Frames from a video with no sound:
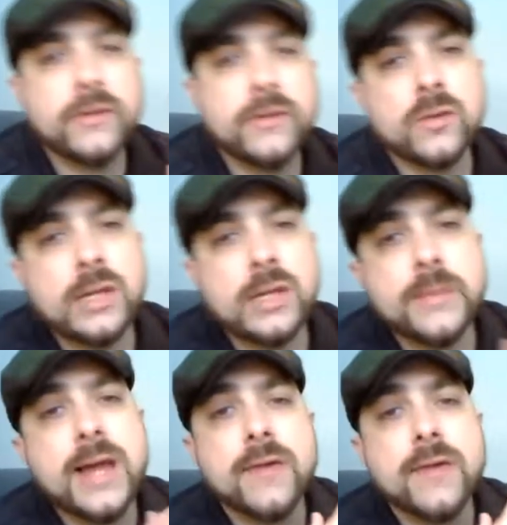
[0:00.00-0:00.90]
don't claim
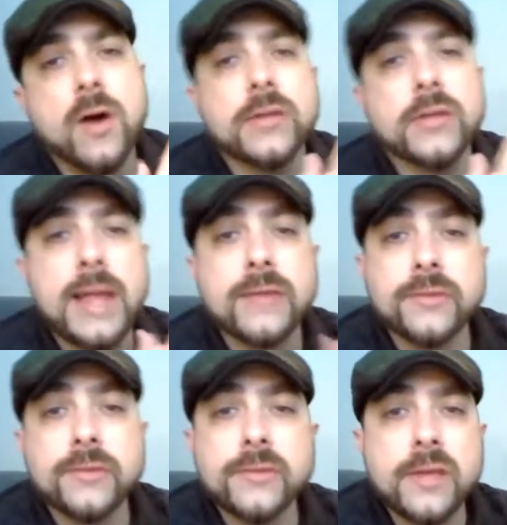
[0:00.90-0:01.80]
to have all the
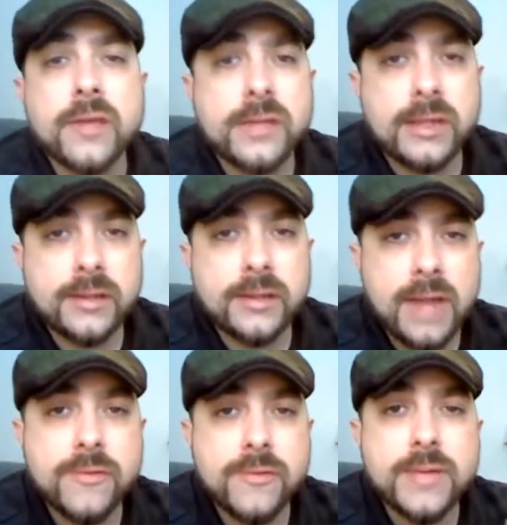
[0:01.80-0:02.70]
answers. I think
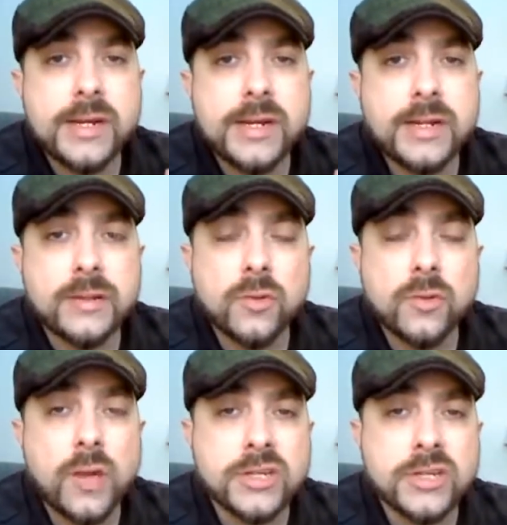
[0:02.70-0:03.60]
everybody who
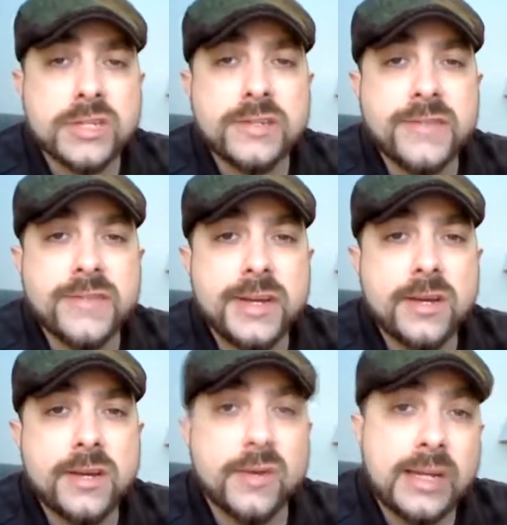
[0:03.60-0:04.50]
watches this
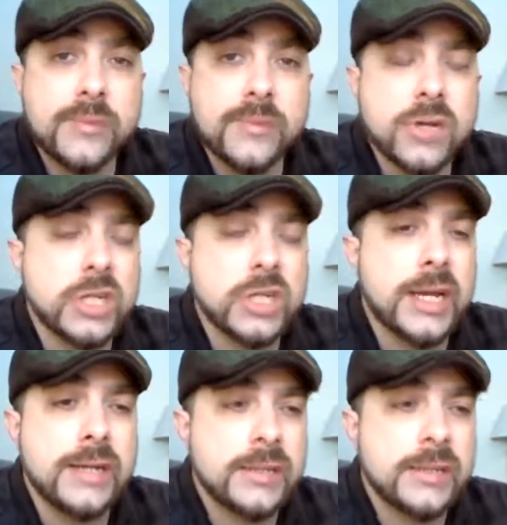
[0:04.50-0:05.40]
video can
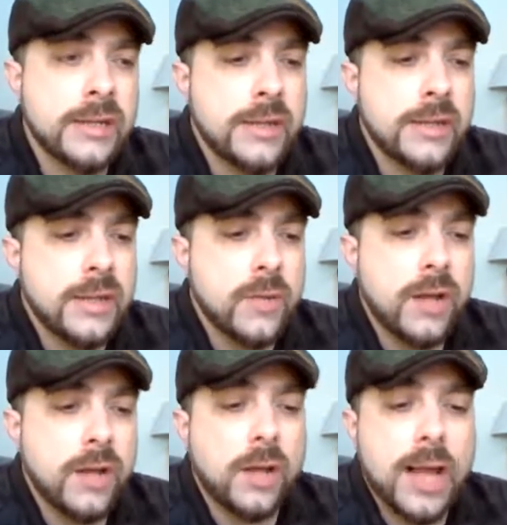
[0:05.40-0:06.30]
appreciate
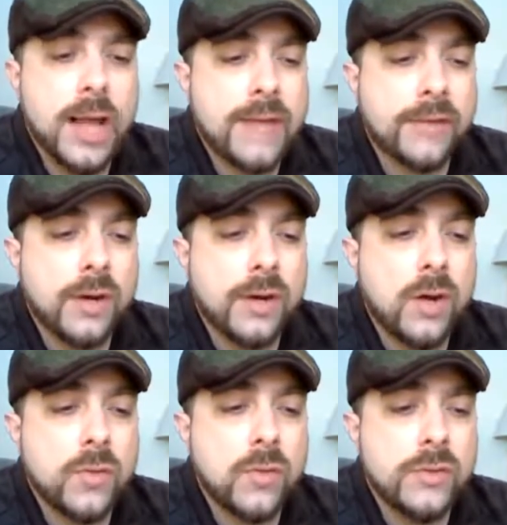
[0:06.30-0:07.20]
we all have our
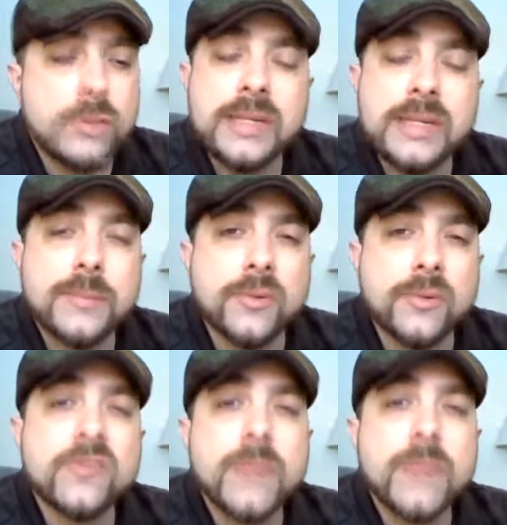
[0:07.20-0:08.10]
own unique
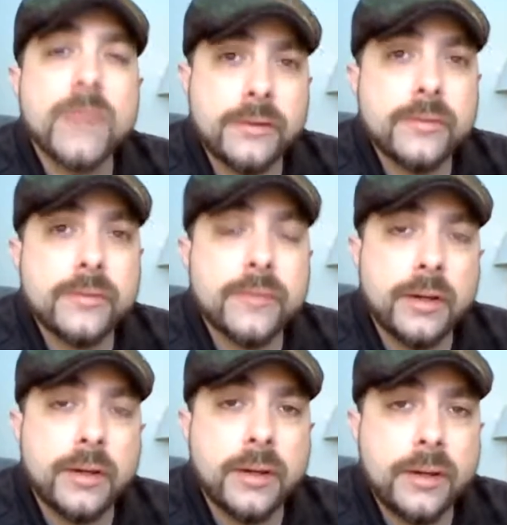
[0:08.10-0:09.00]
perspective
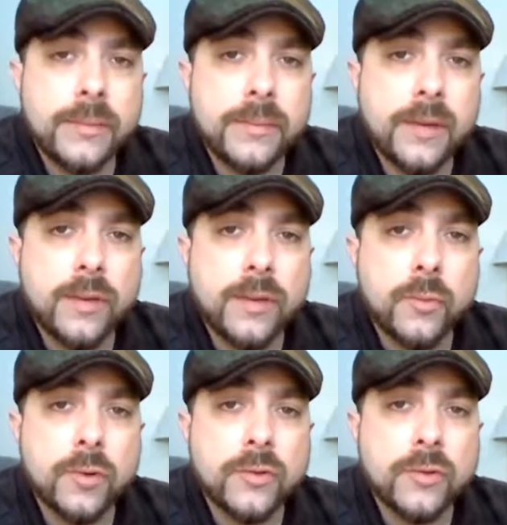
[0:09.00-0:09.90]
on the
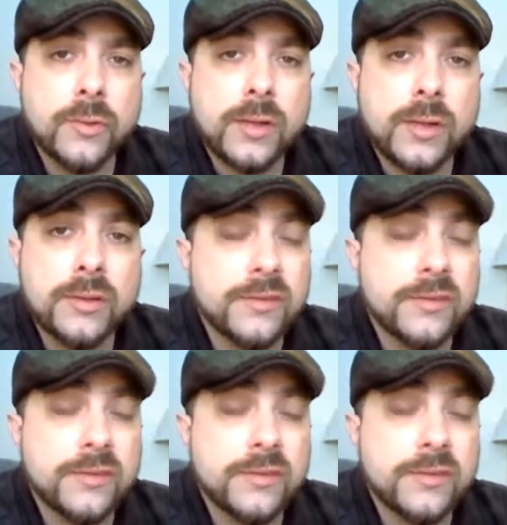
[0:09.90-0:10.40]
world. We only